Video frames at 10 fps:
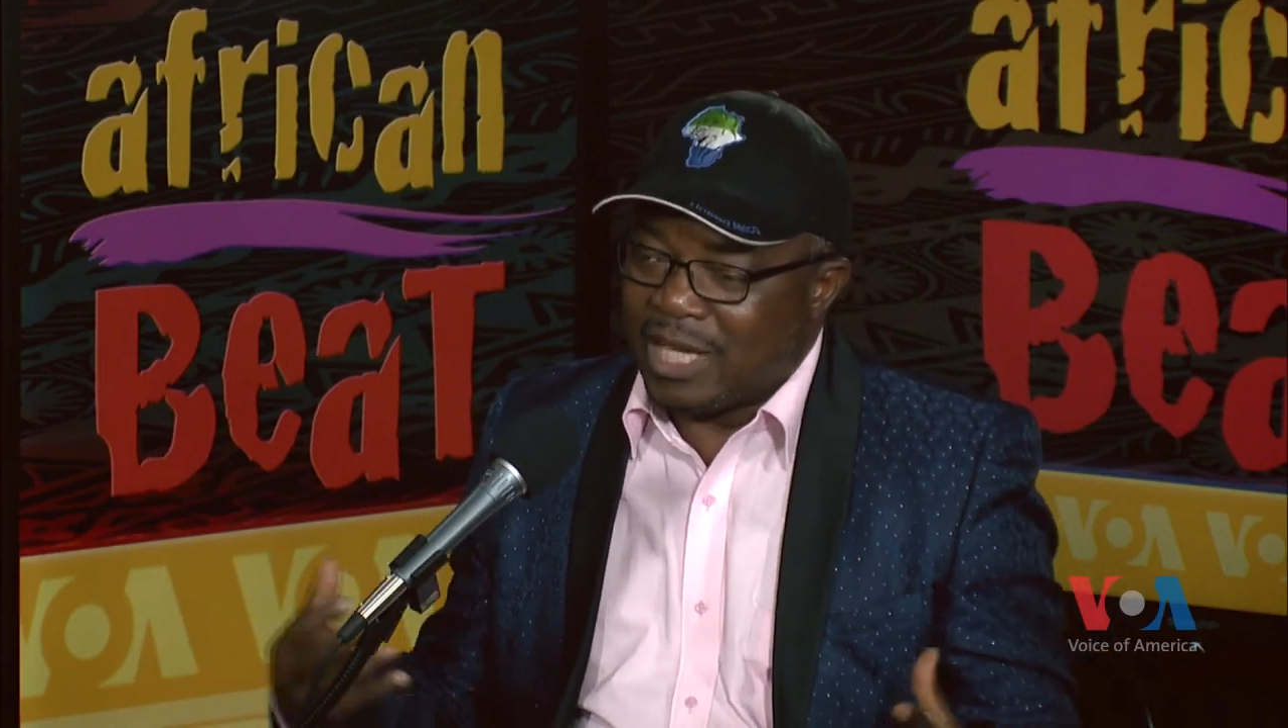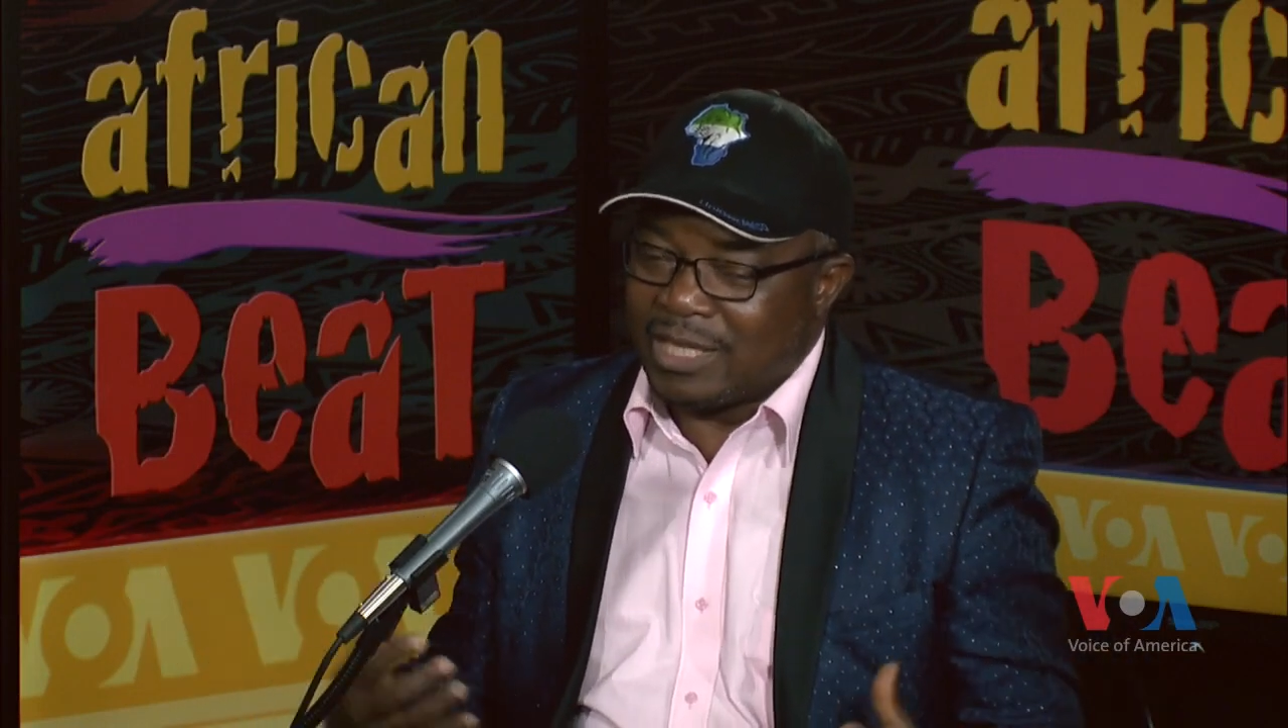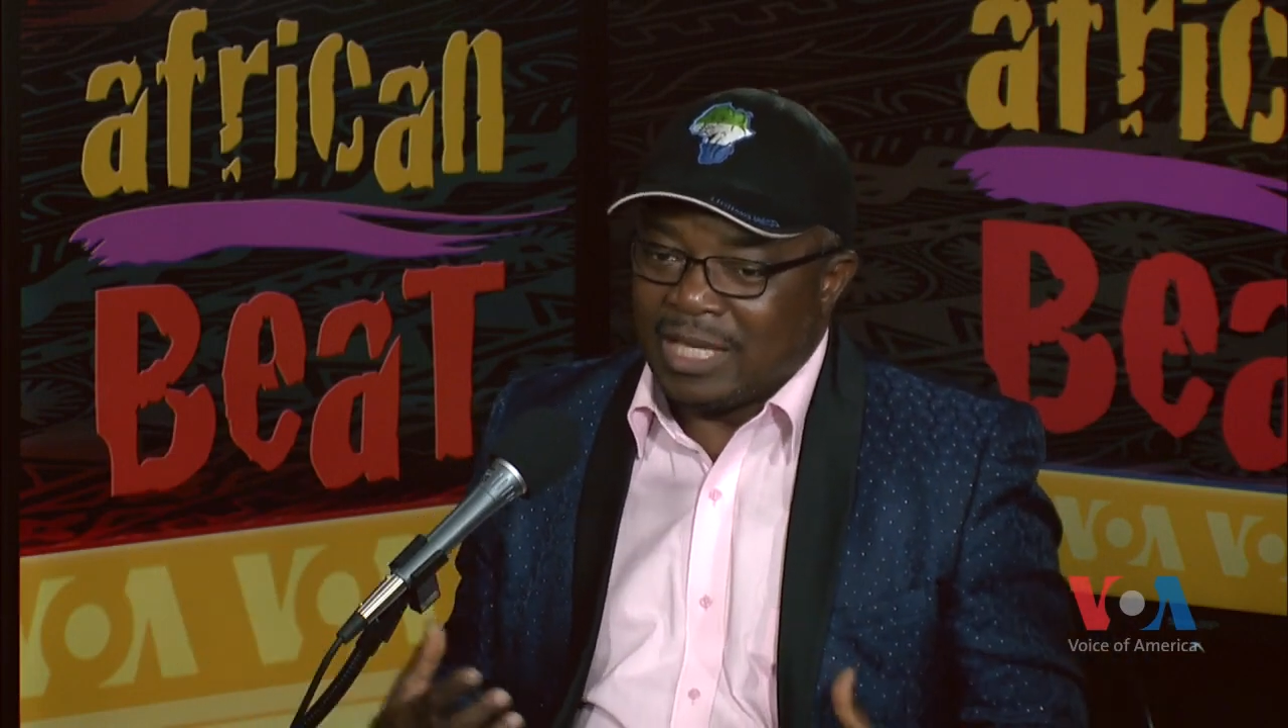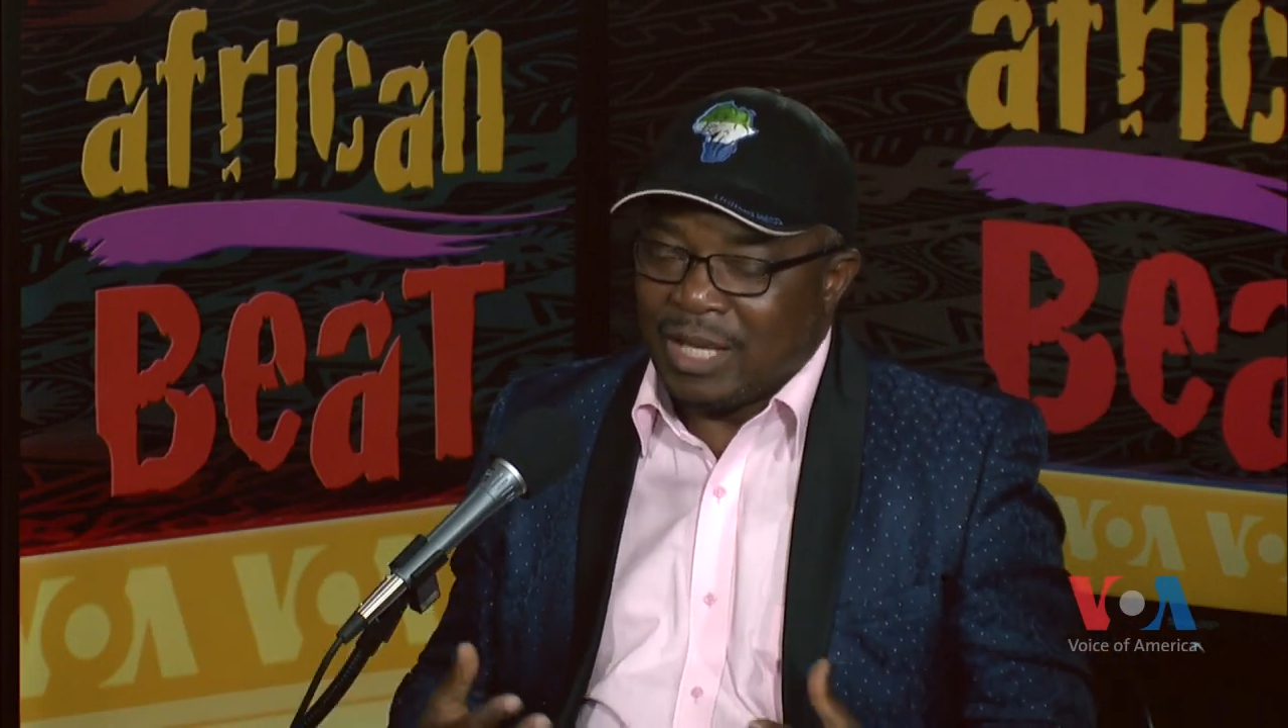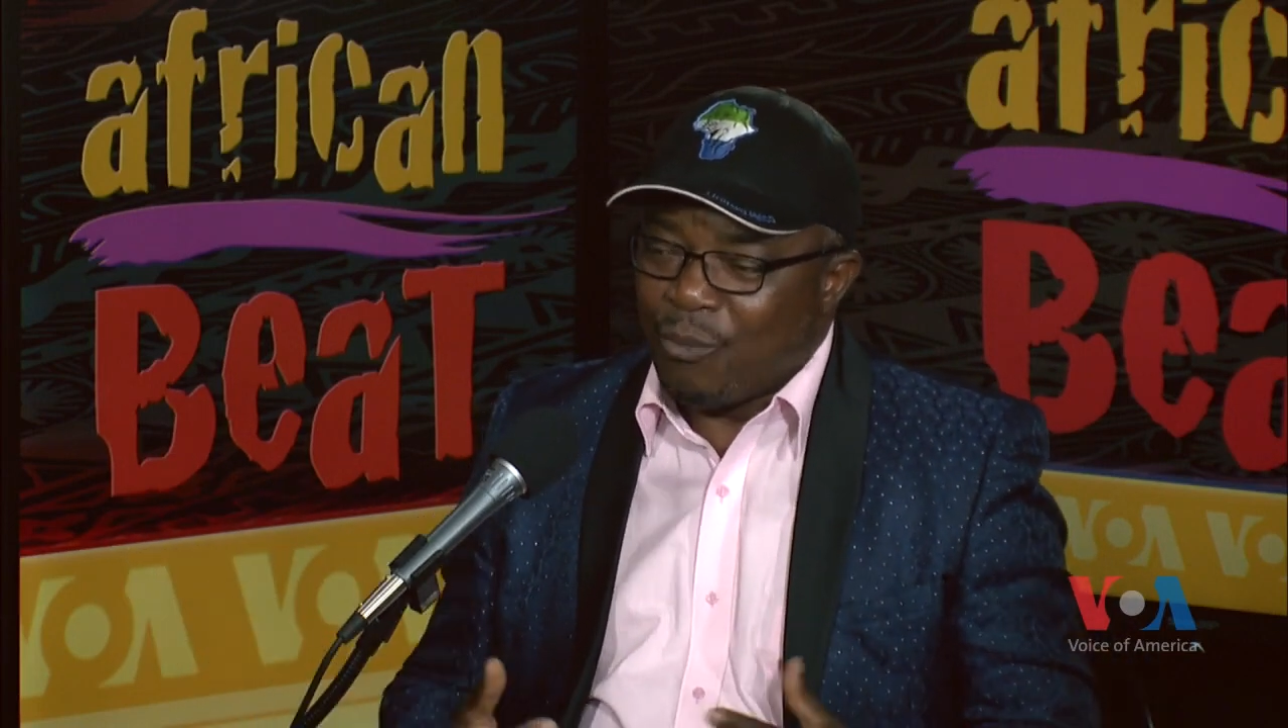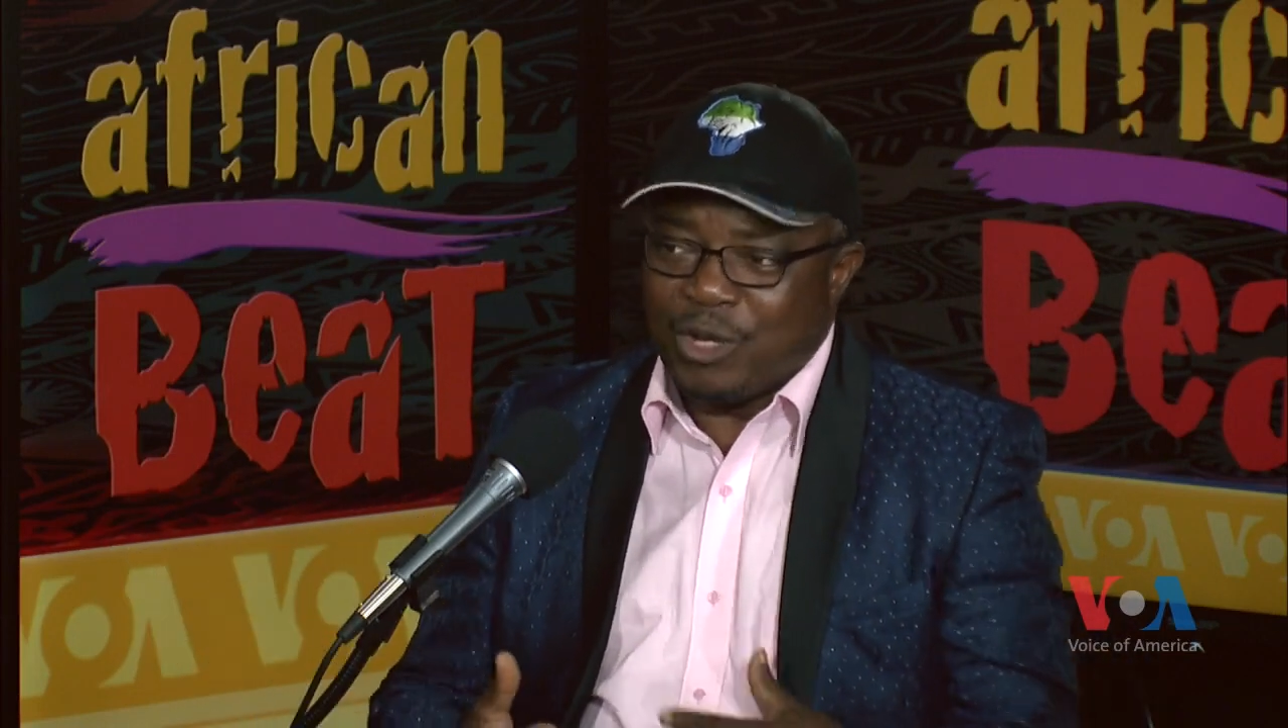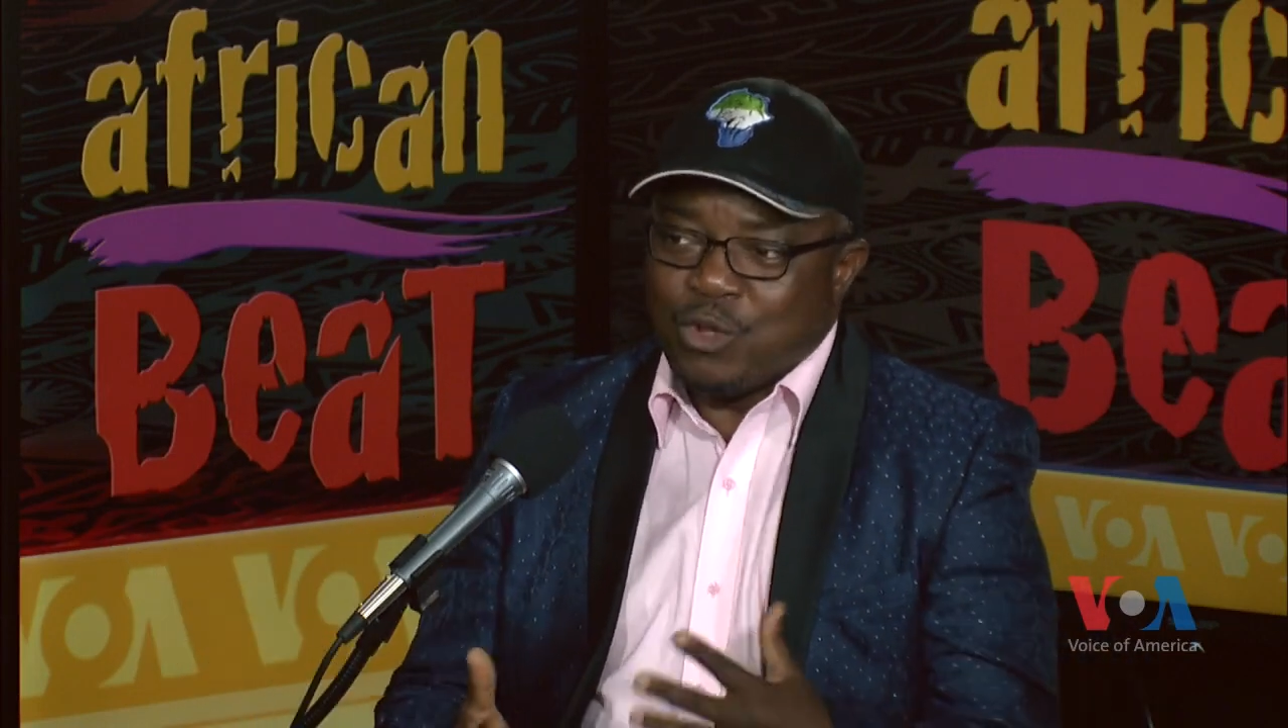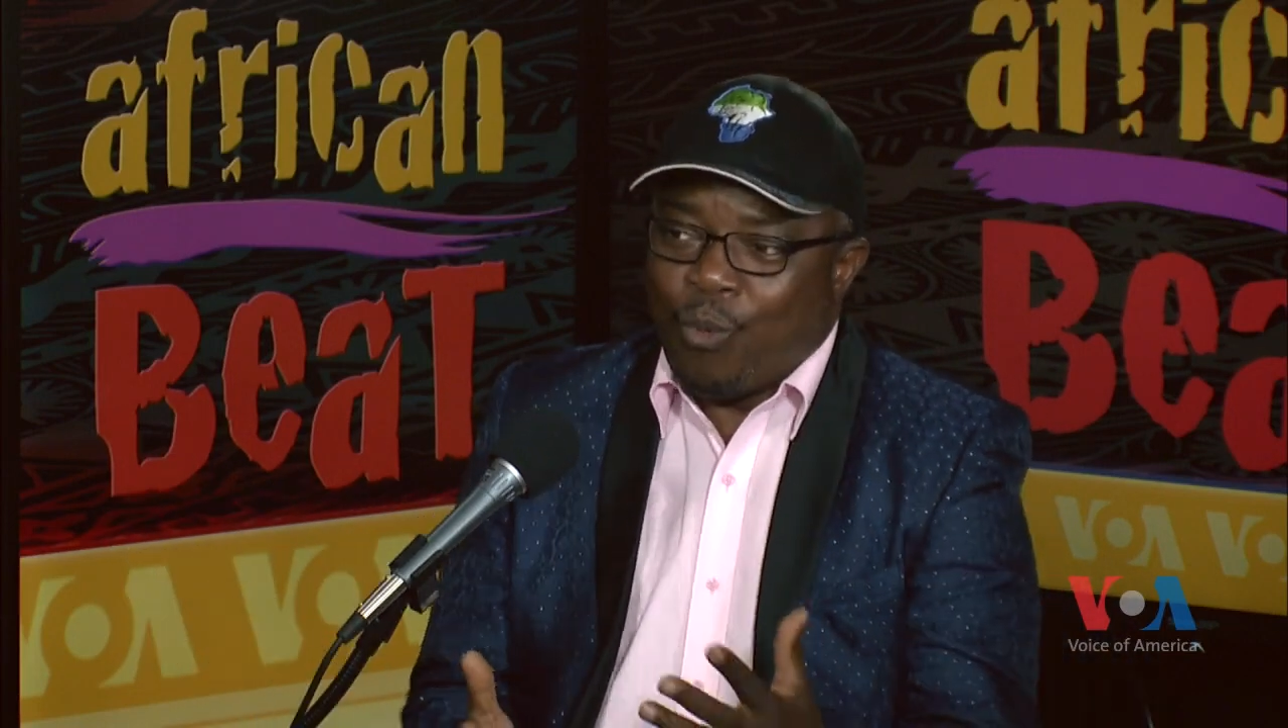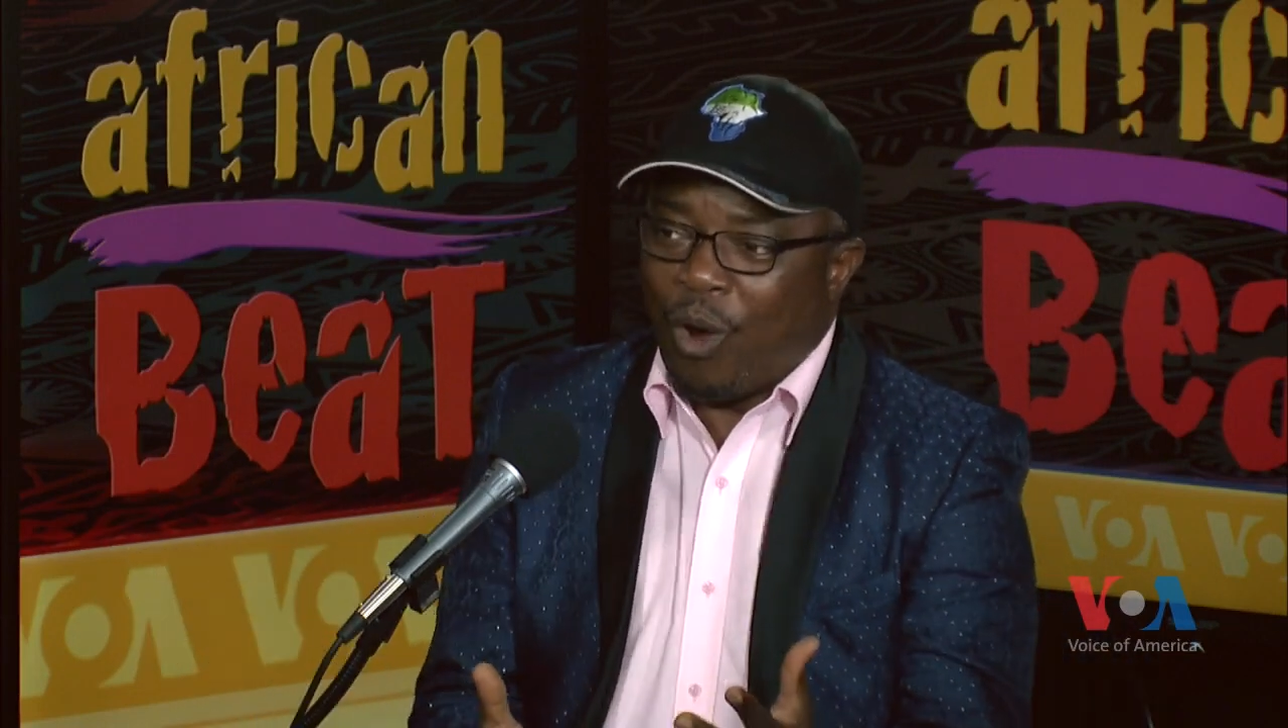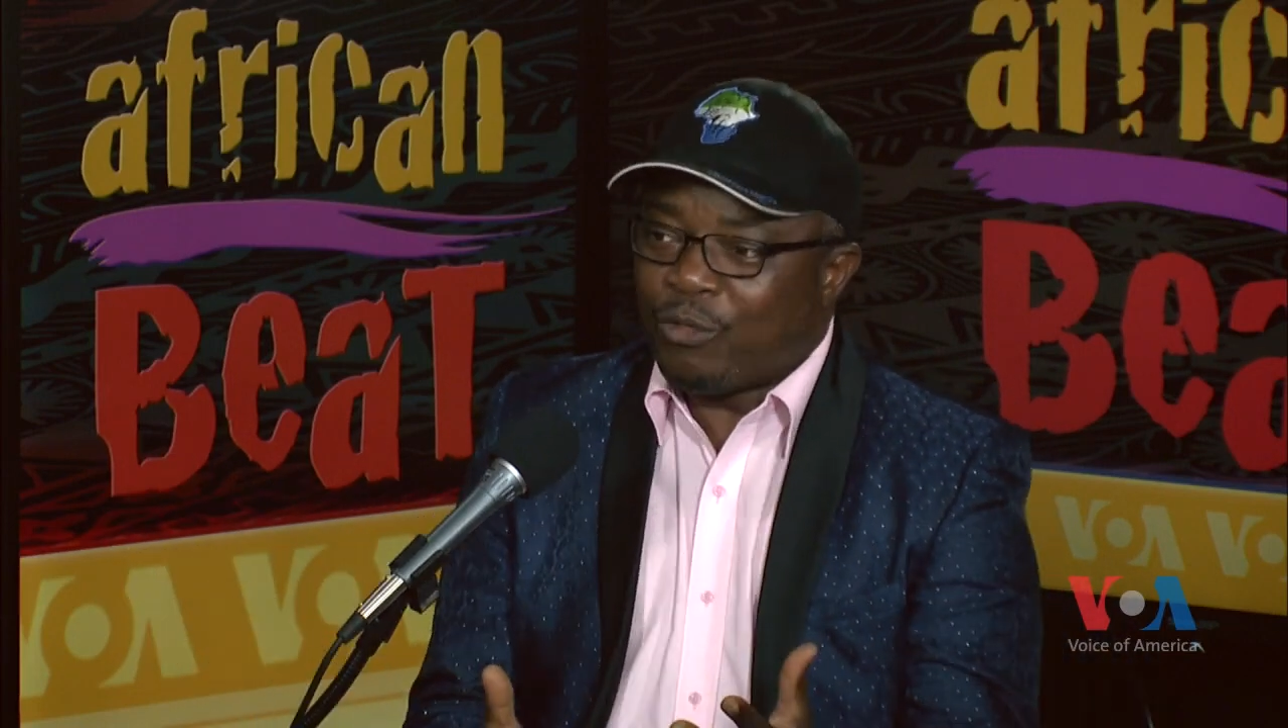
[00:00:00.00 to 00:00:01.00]
and when
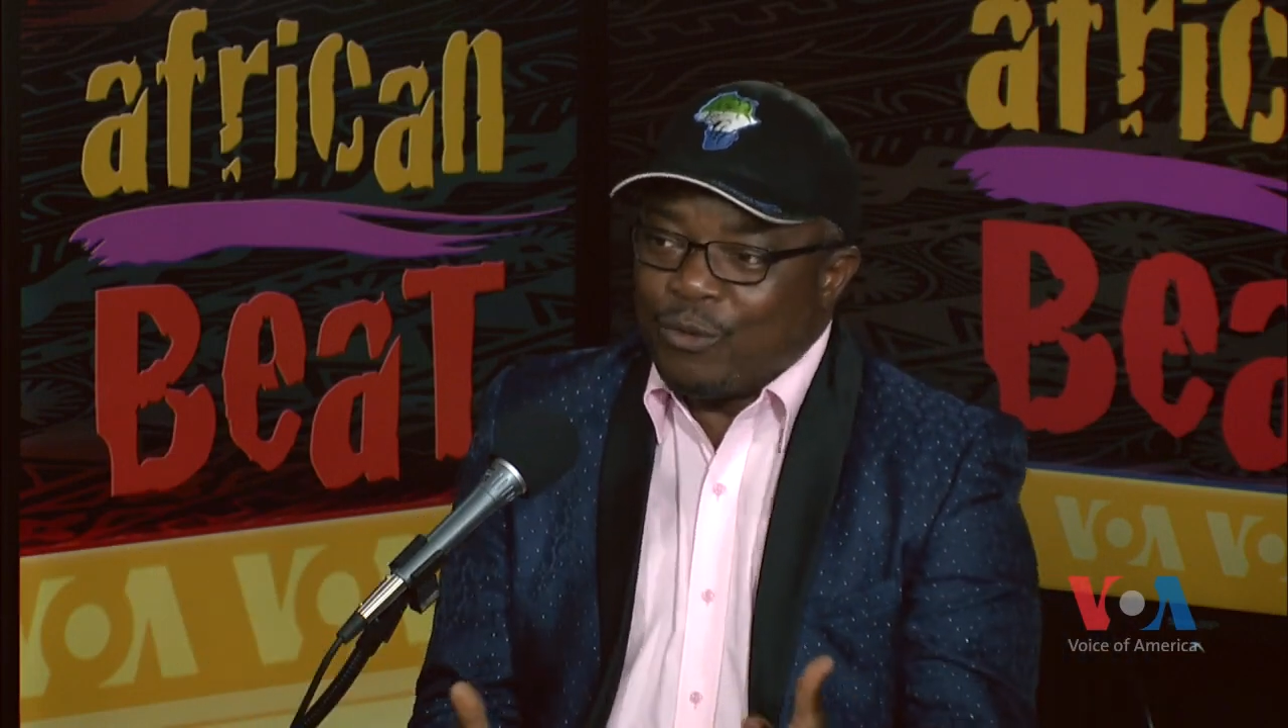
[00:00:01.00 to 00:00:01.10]
you walk